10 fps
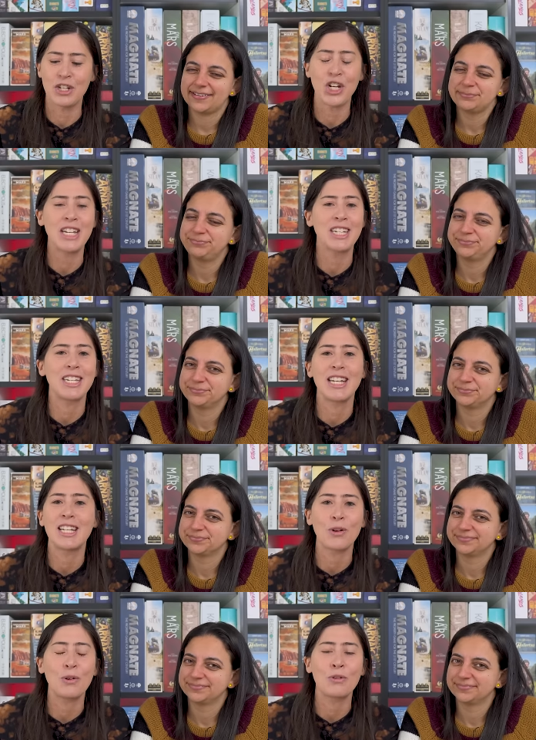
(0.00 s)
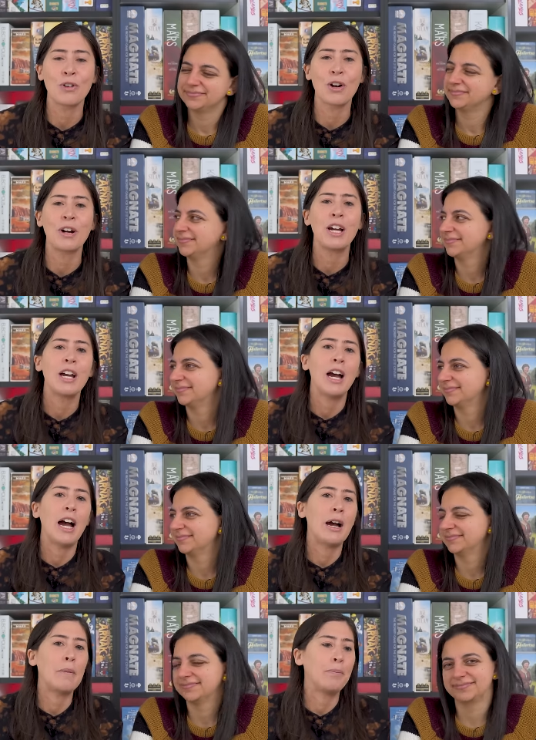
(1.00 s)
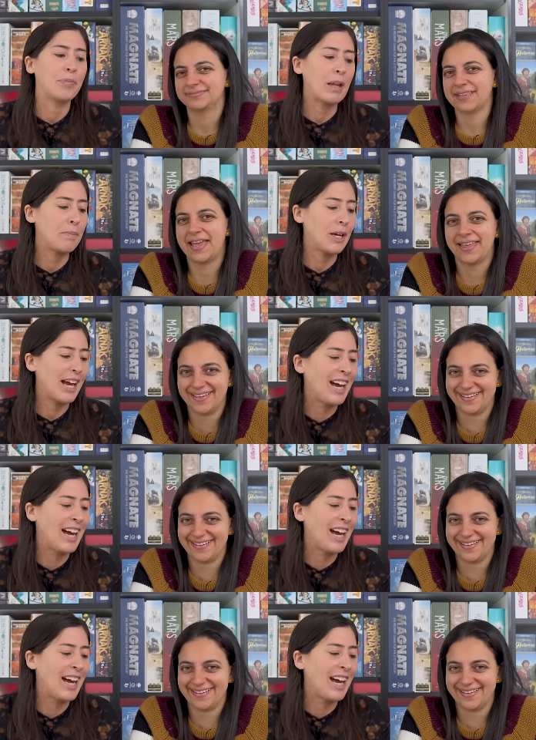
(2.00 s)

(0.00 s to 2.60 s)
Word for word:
Speaker 1: adjacencies are all wrong. Um, but